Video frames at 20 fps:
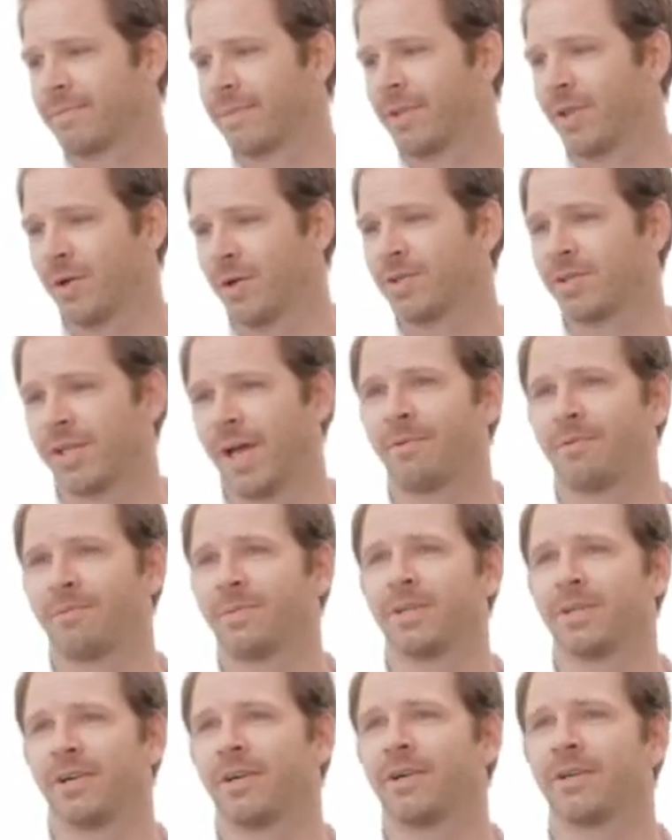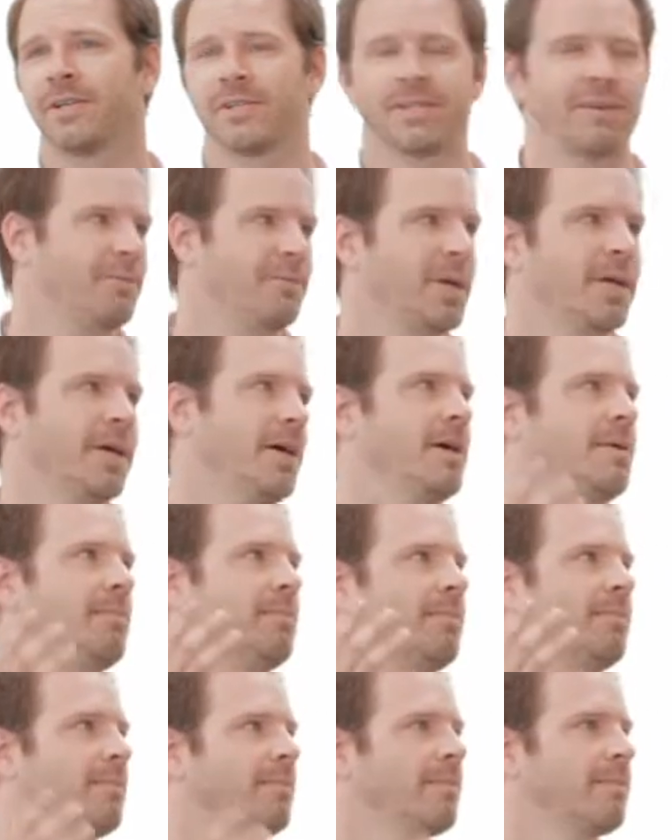those type of materials have become
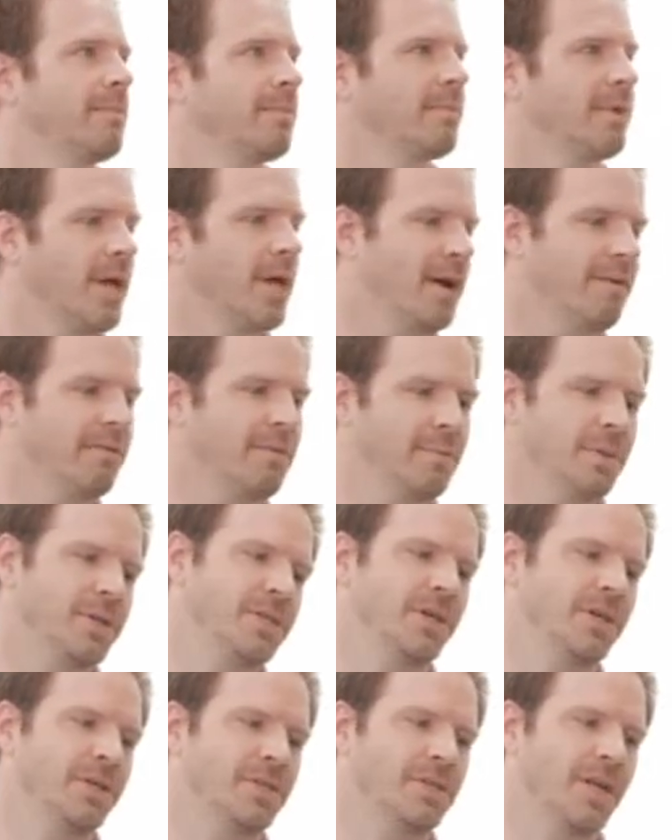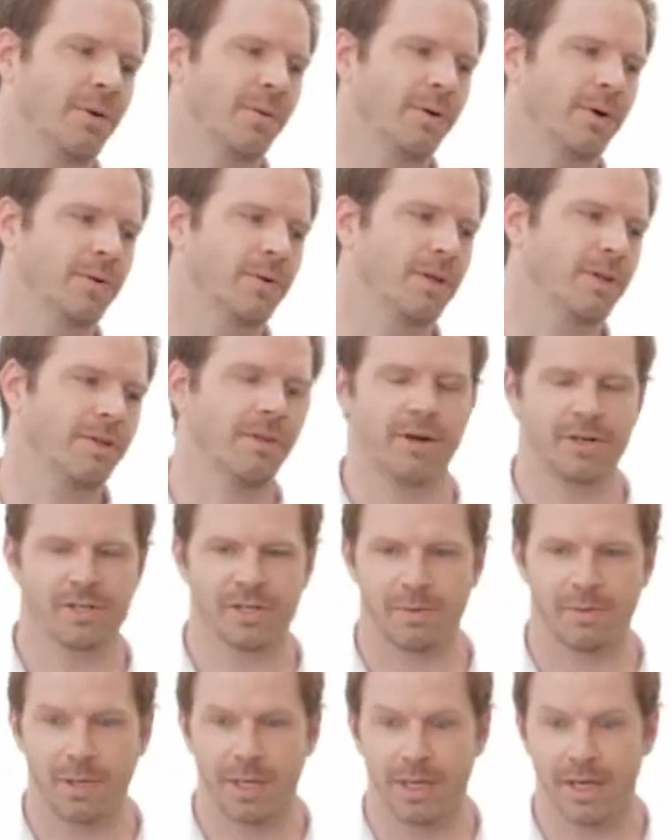kind of the materials that I work with,
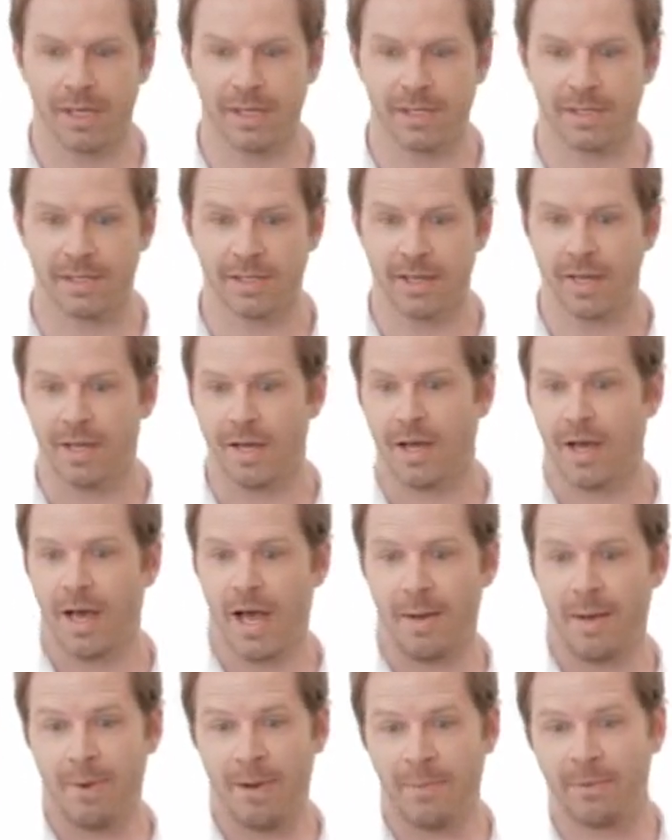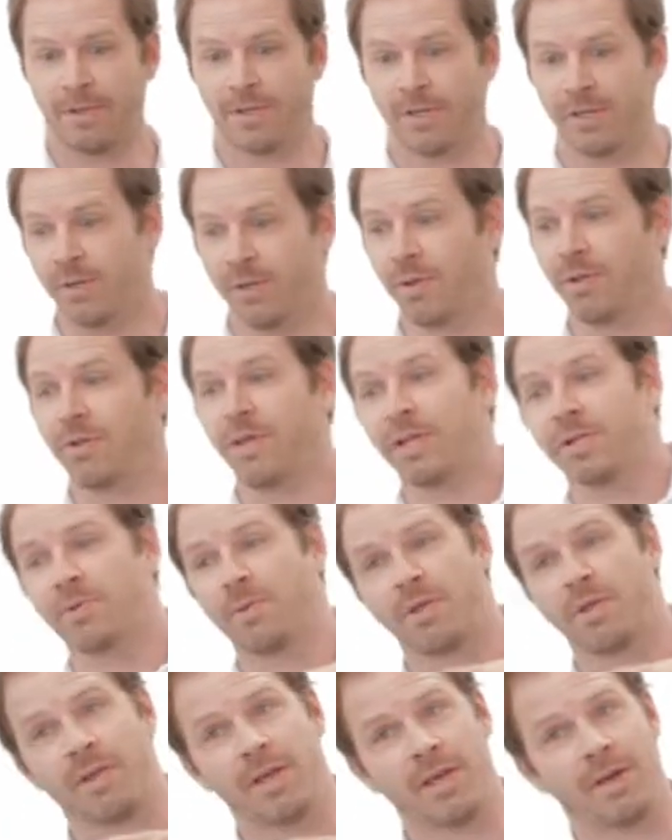largely because I'm able to do things
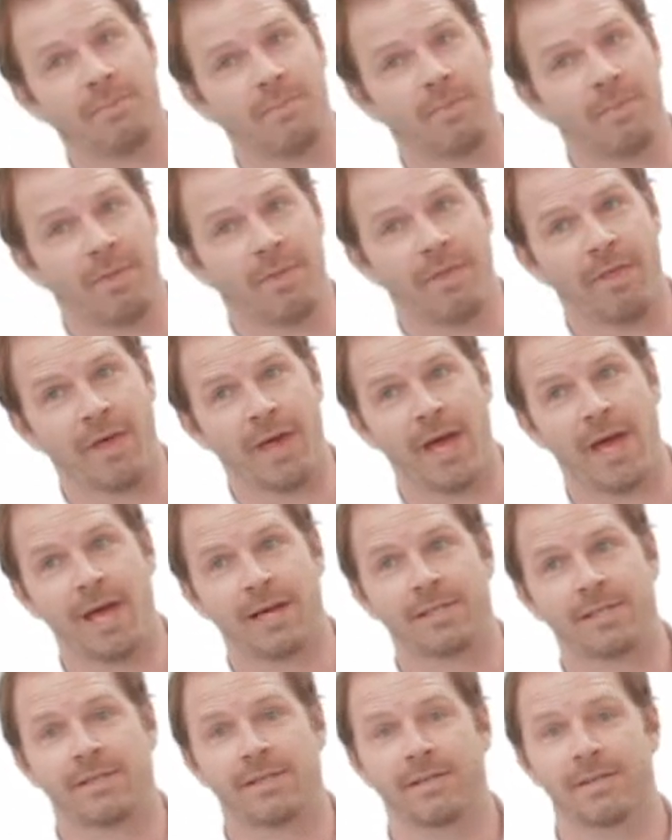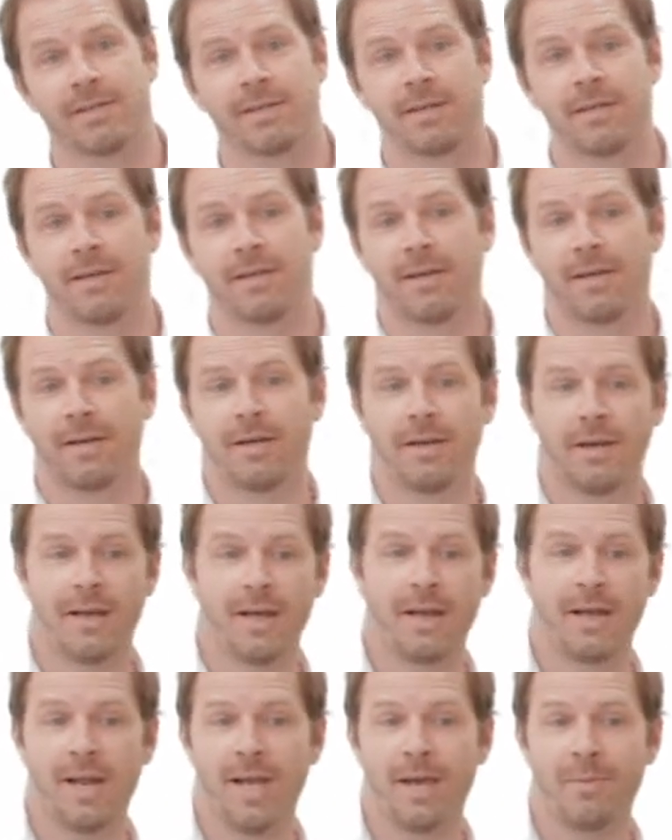with them that
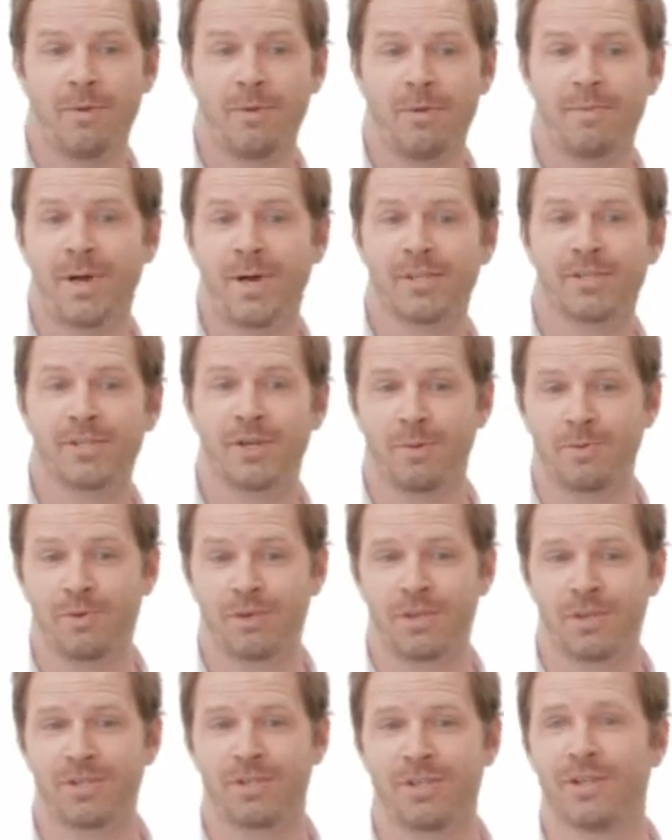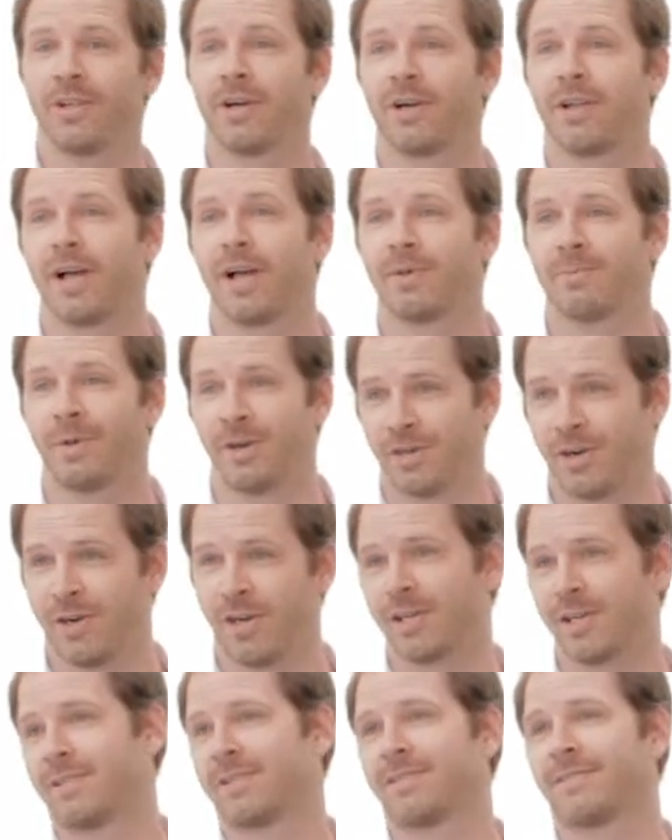enable my sculptures to look like my
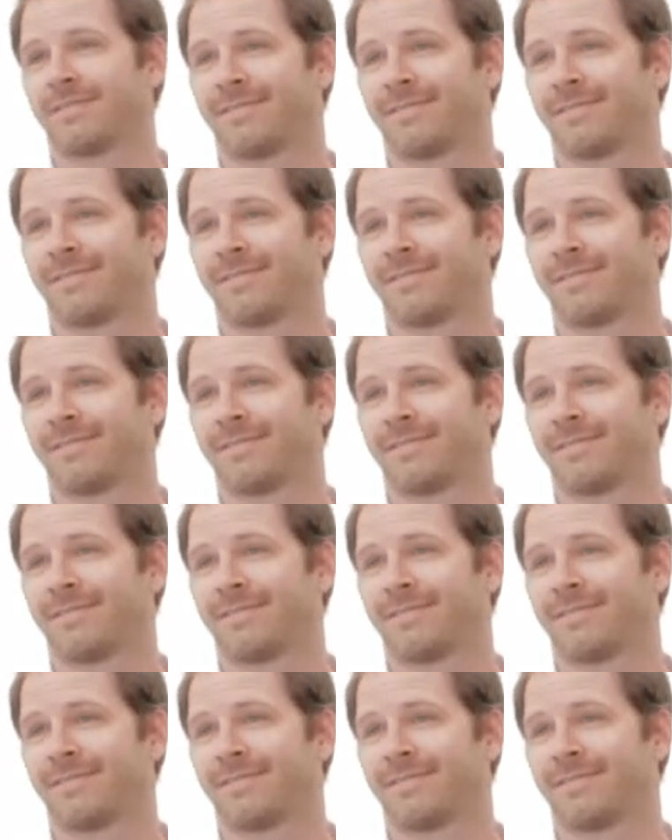drawings.